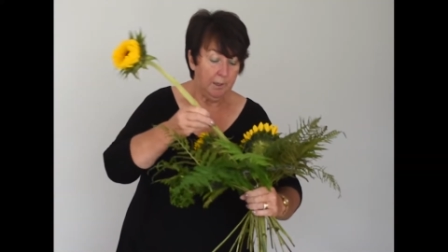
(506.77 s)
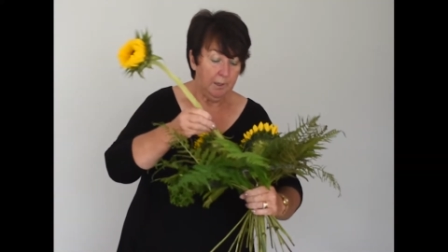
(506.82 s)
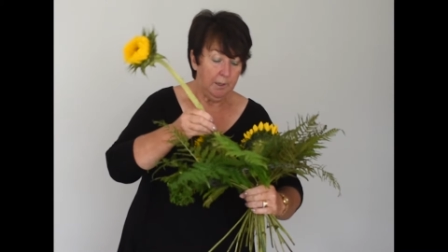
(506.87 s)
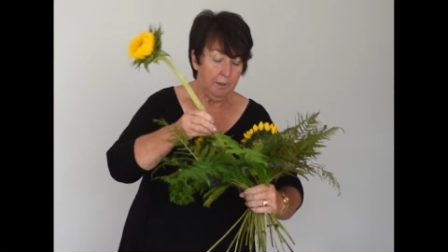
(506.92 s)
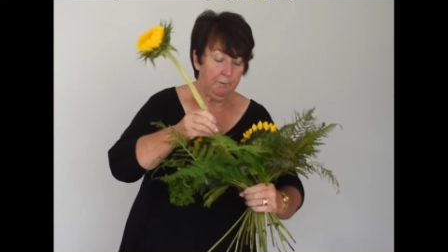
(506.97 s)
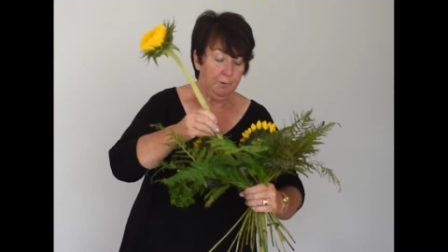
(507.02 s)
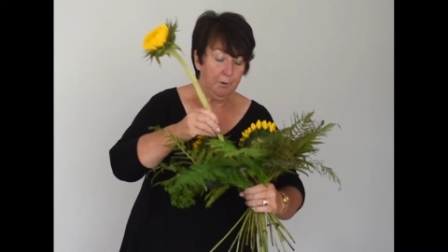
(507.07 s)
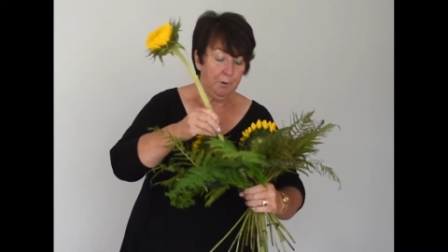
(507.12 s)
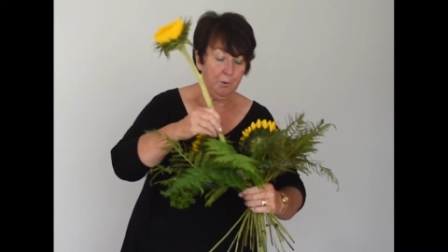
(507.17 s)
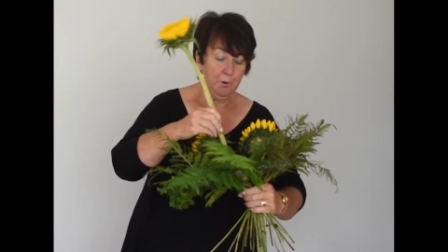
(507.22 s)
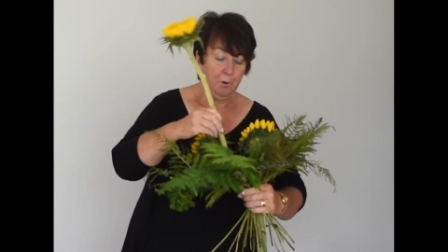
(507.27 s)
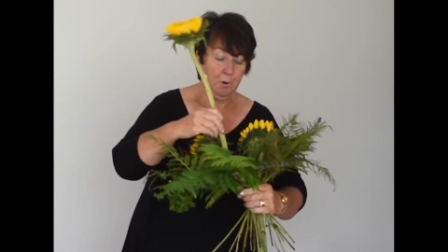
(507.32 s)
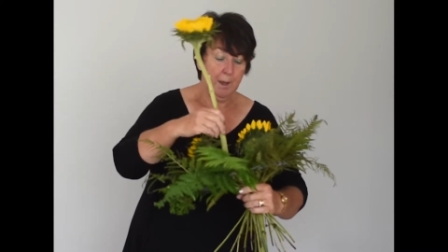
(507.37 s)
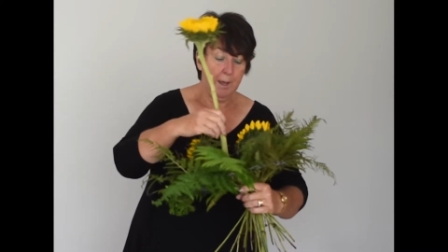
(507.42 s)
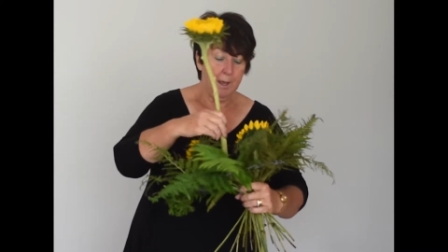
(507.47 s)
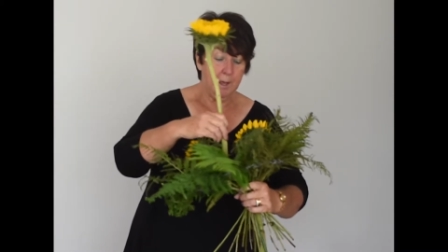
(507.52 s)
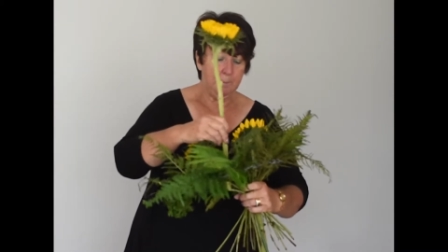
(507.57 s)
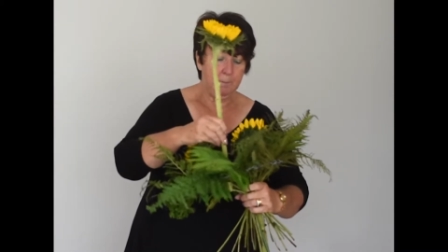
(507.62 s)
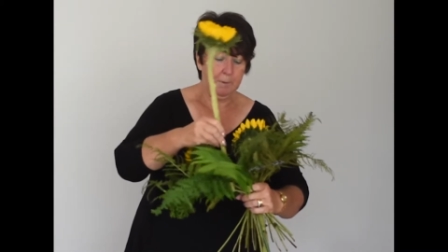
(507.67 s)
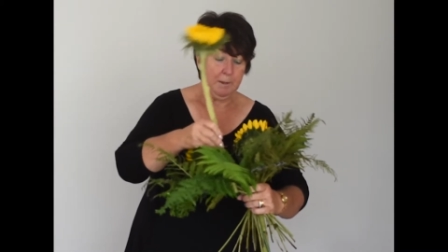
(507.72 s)
if you're not
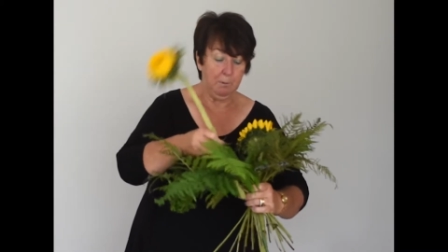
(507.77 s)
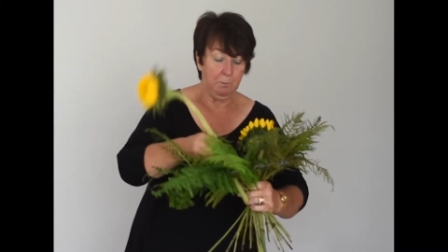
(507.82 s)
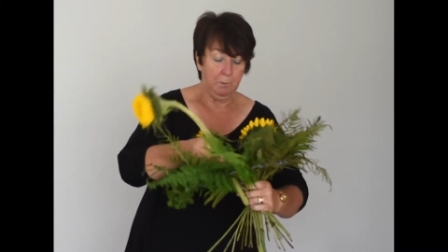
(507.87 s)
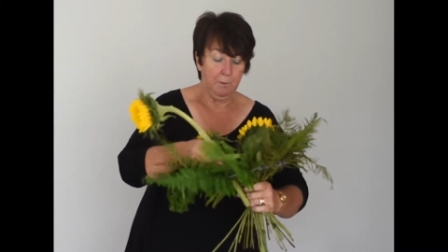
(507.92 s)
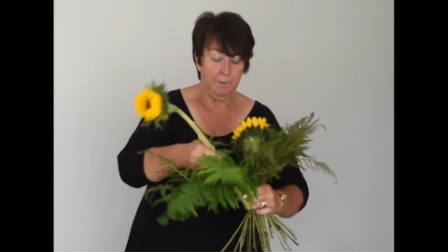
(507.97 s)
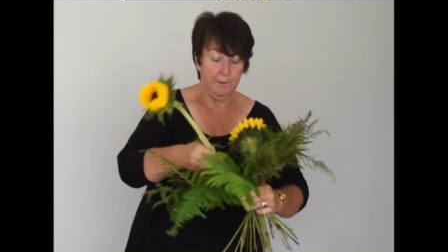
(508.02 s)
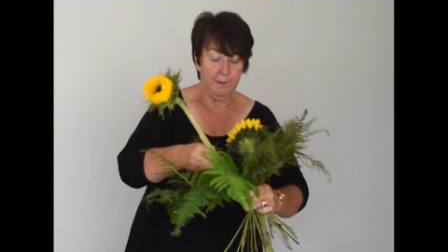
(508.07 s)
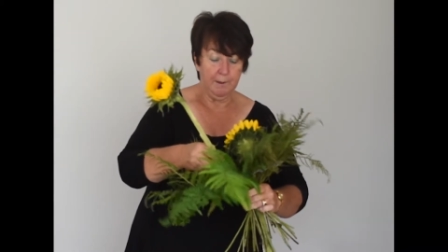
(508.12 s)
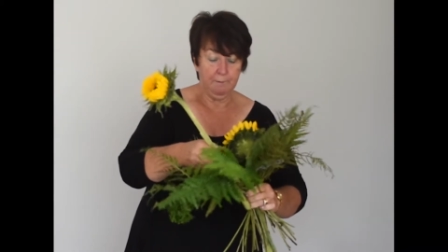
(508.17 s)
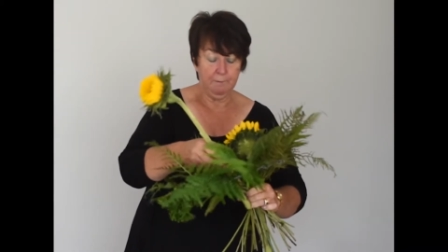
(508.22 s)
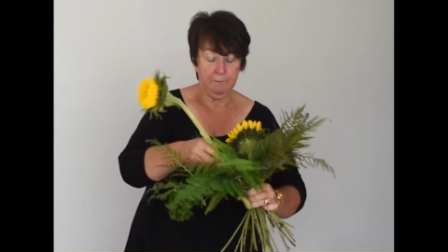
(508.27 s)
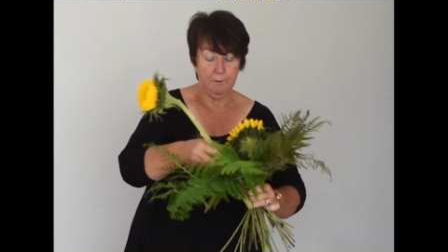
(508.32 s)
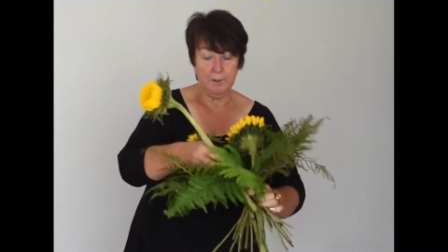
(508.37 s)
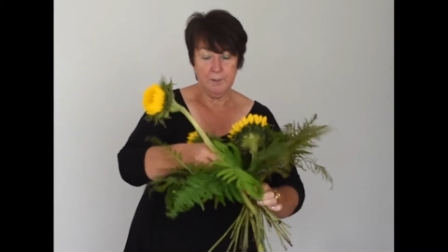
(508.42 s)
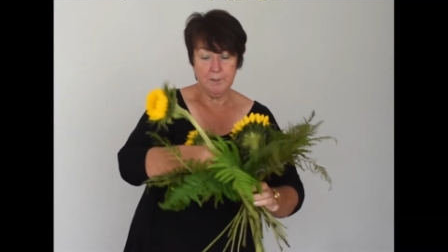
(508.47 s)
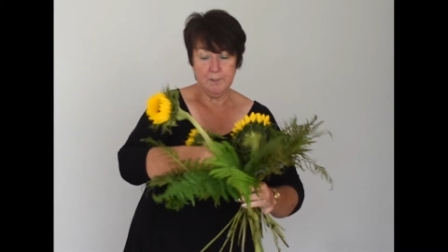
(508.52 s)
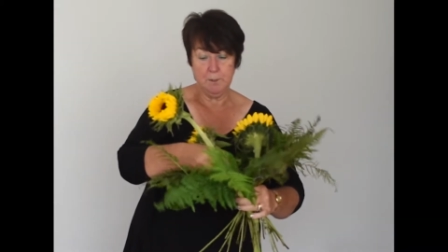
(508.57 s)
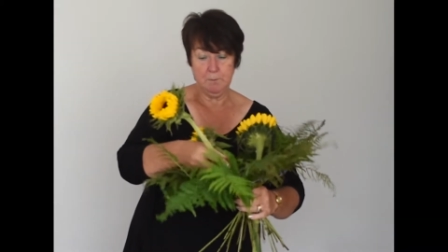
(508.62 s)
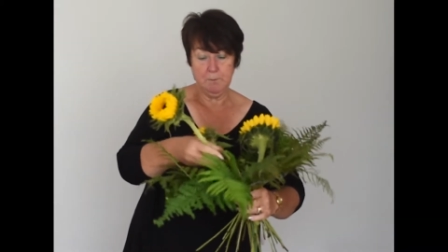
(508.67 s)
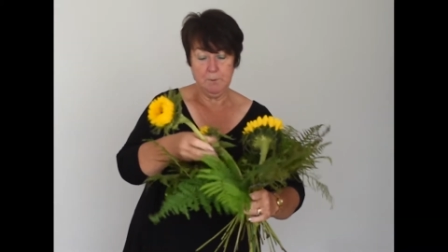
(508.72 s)
happy with their
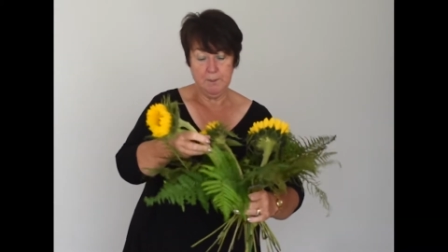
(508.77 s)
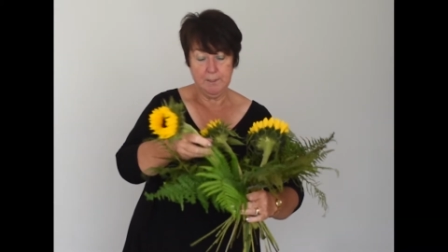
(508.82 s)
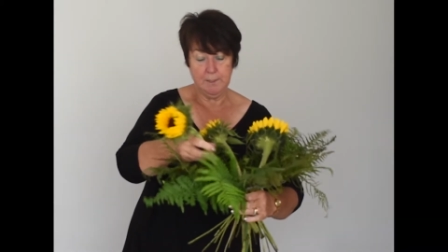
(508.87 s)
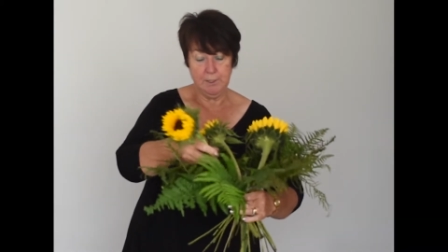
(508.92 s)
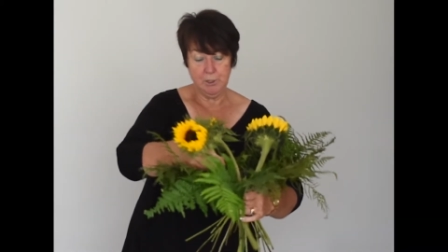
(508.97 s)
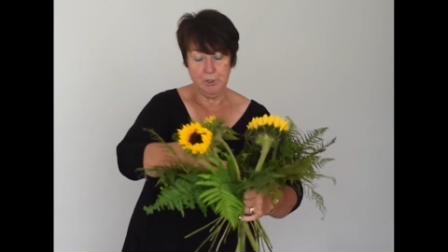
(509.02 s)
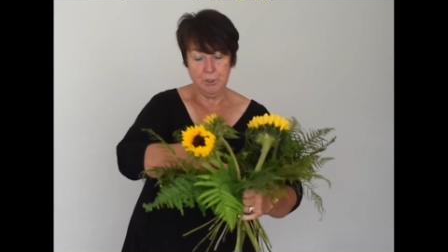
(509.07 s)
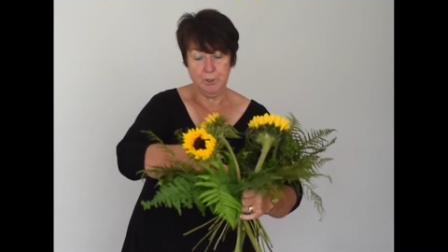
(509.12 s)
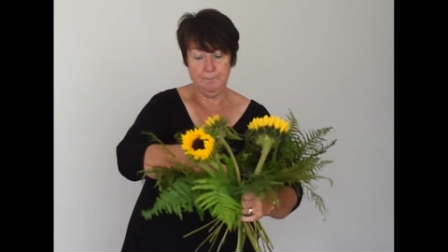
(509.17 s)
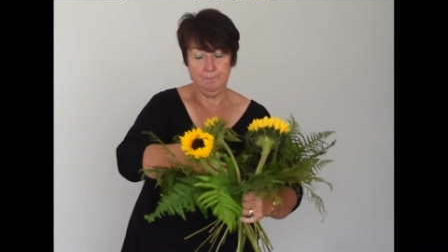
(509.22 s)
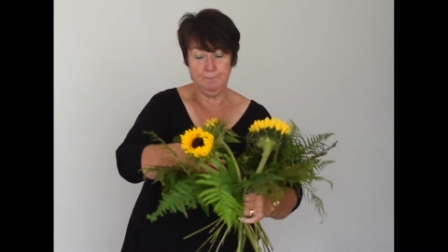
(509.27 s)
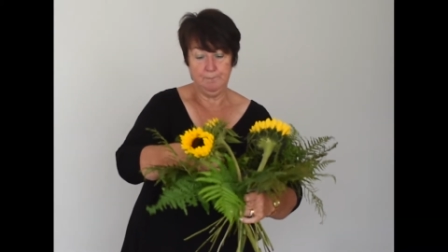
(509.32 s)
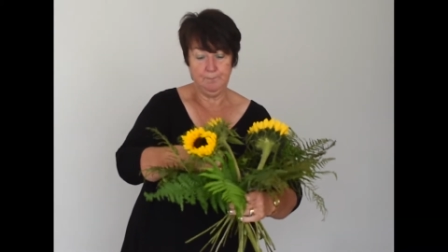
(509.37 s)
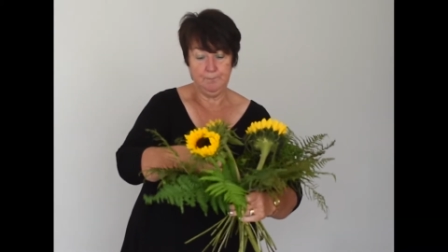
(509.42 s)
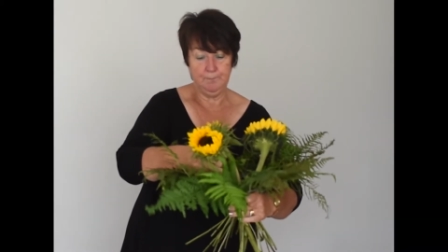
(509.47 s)
first position.